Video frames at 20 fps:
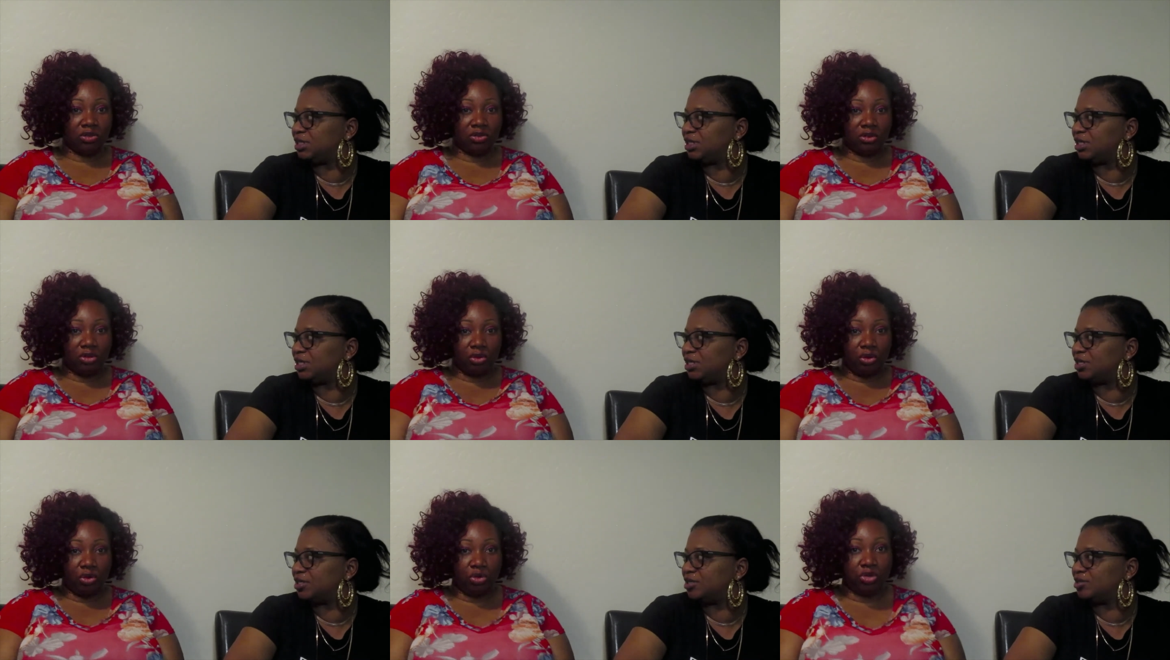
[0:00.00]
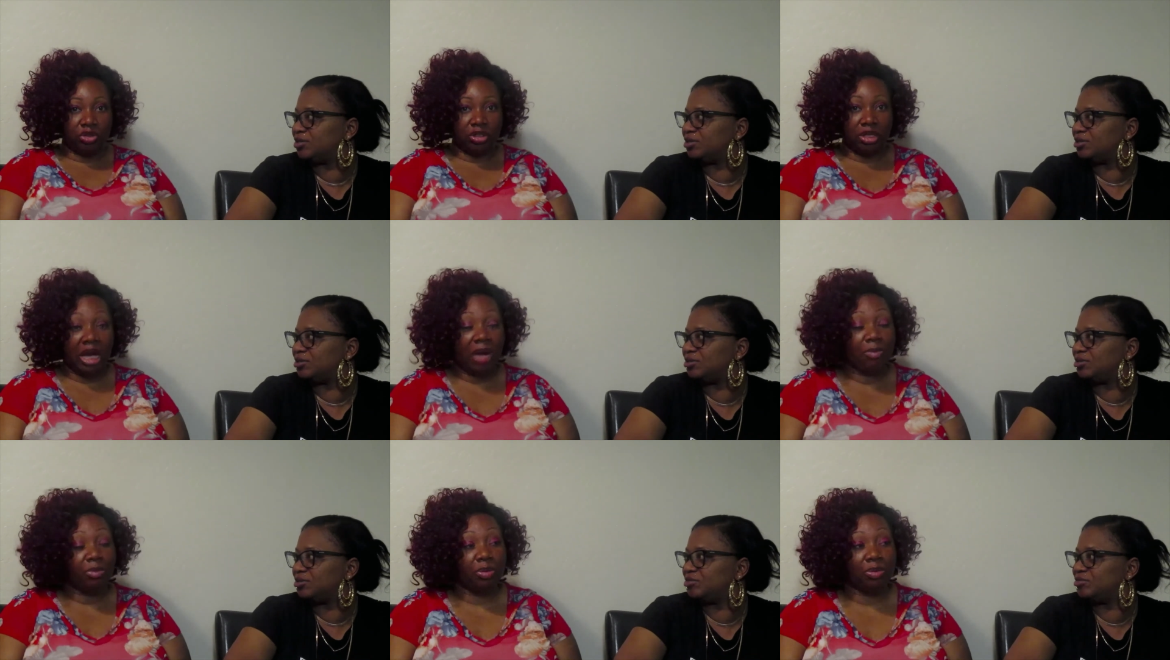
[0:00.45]
Speaker 1: New Year's Day.
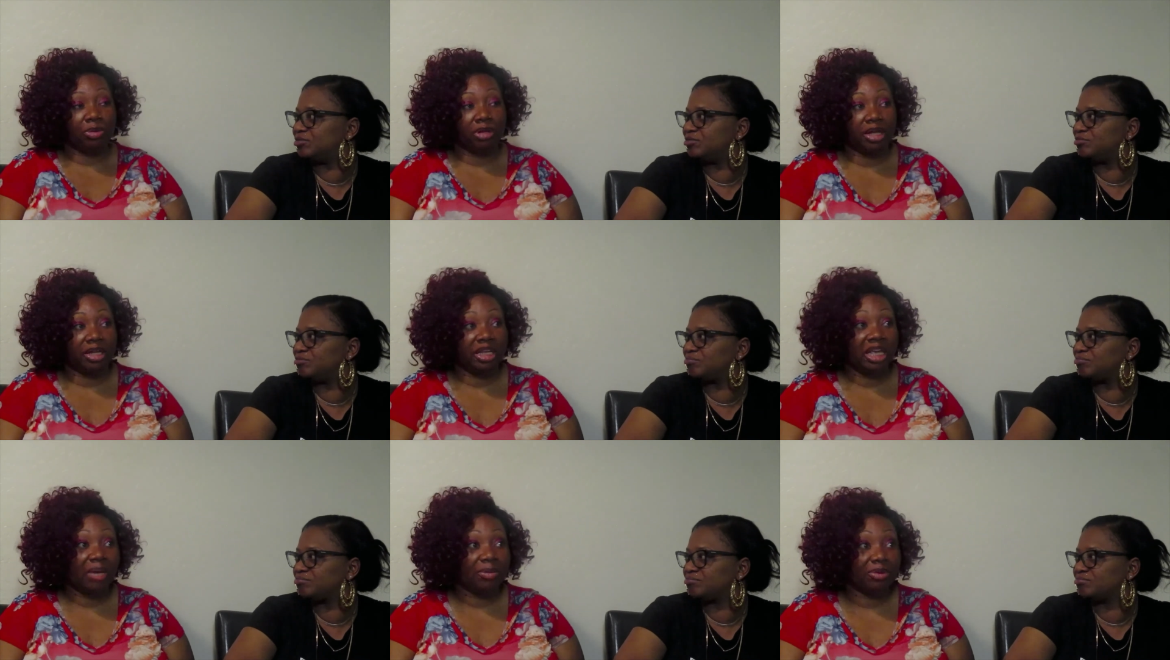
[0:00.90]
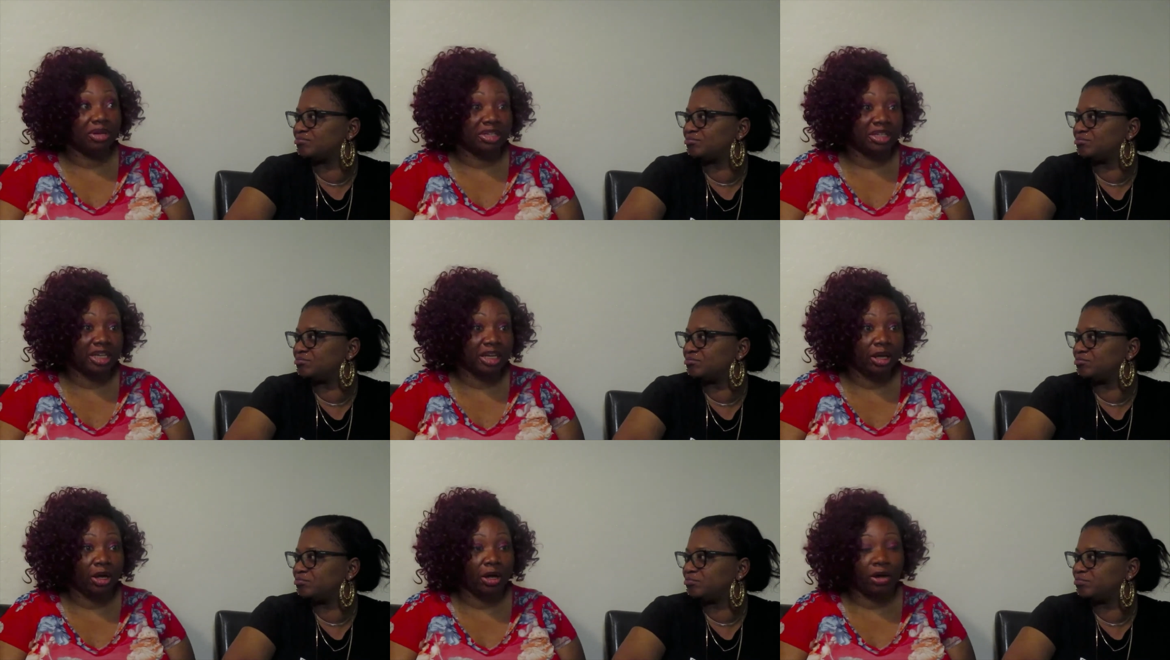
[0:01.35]
I remember that they gave me the
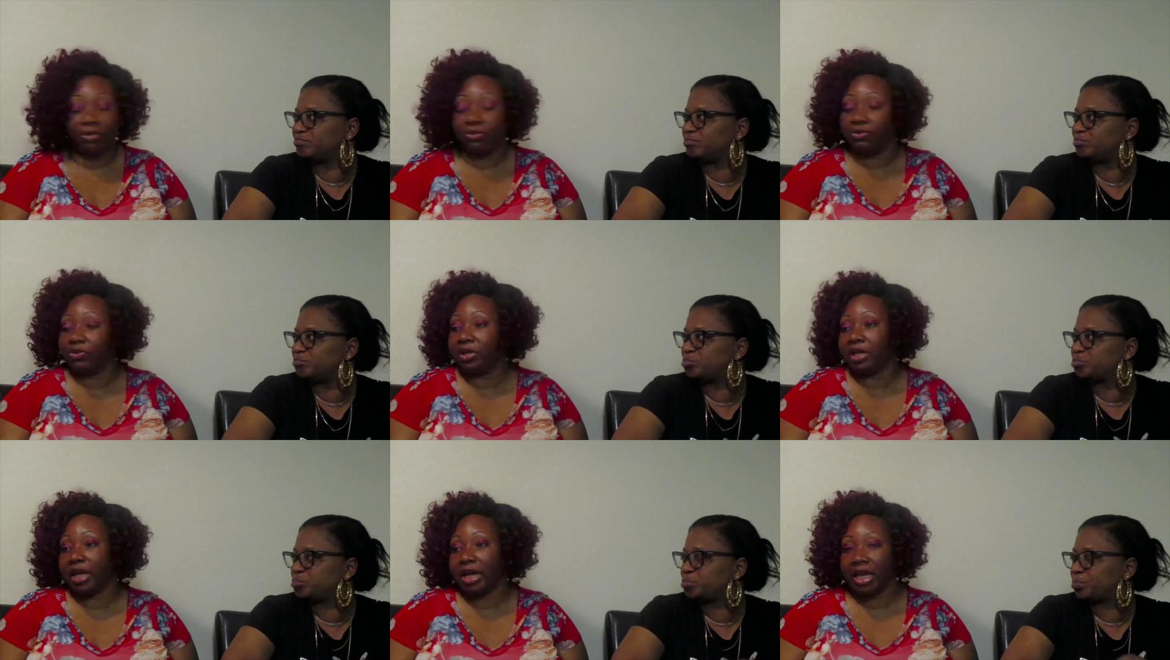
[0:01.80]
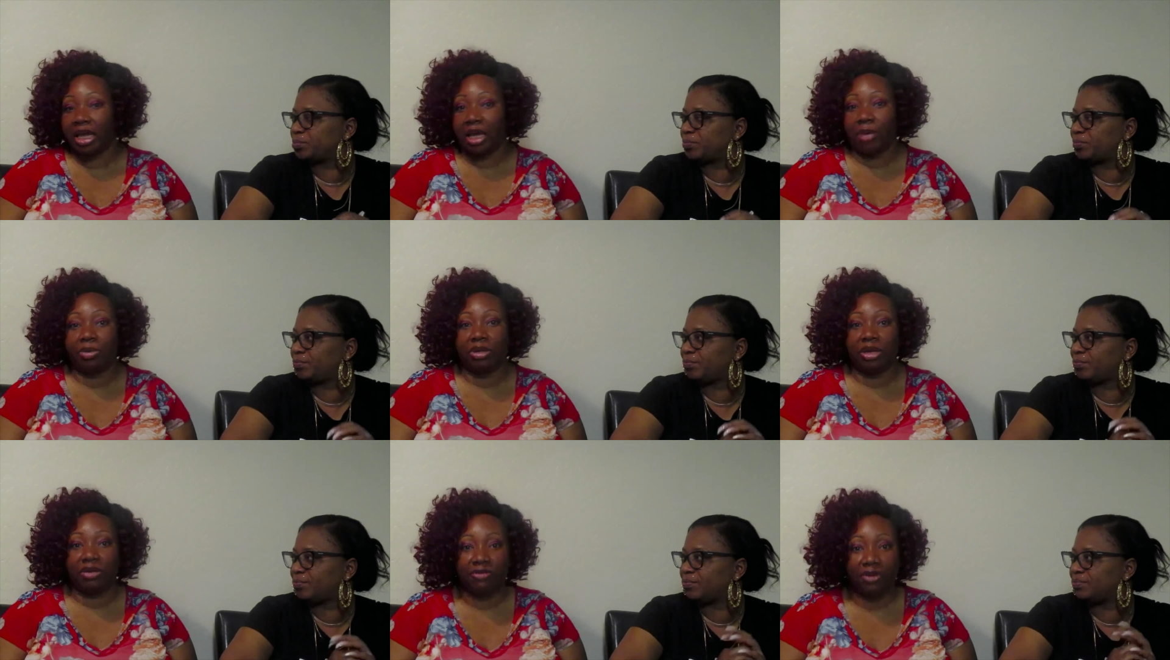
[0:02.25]
day off, and I came
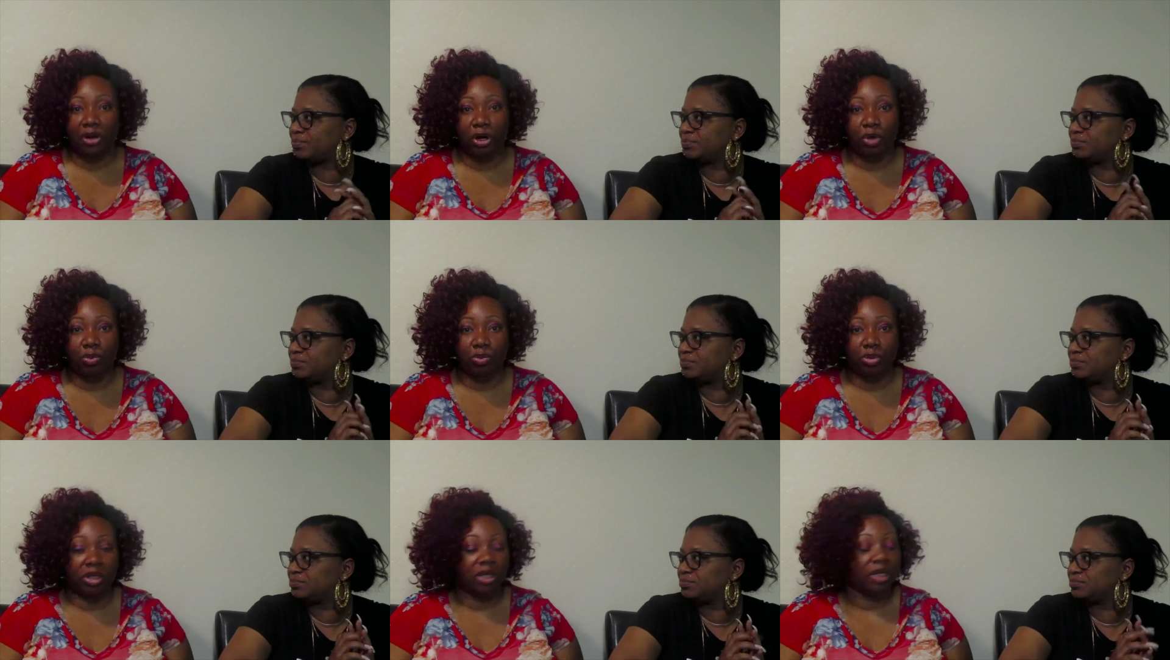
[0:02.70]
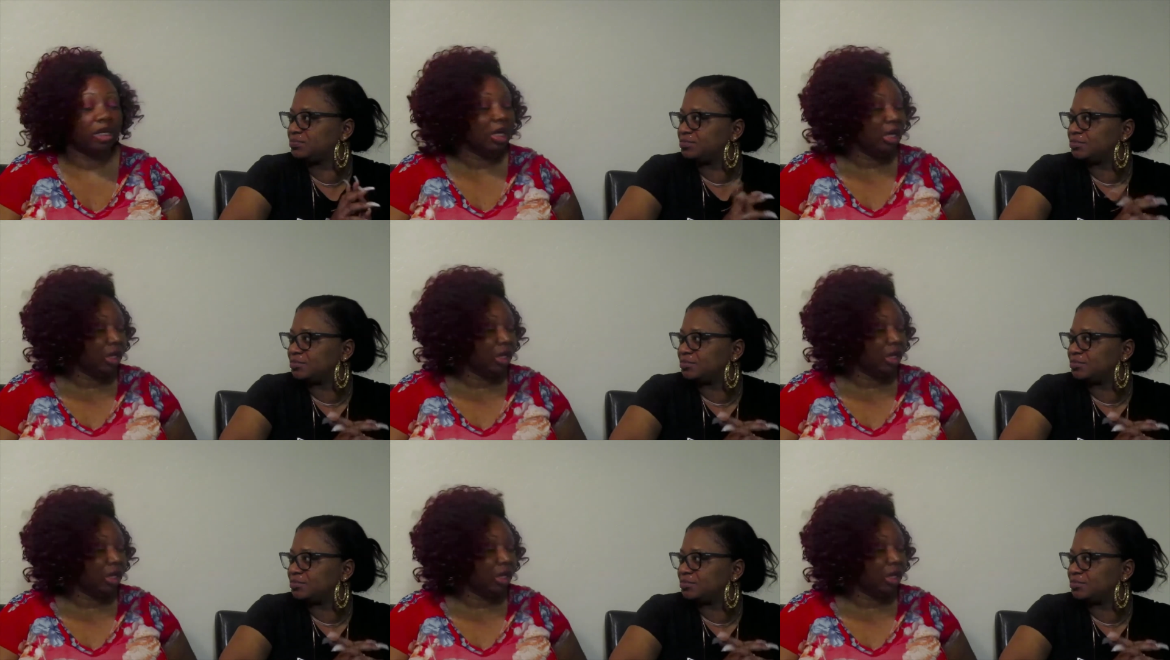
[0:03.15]
and they fired me.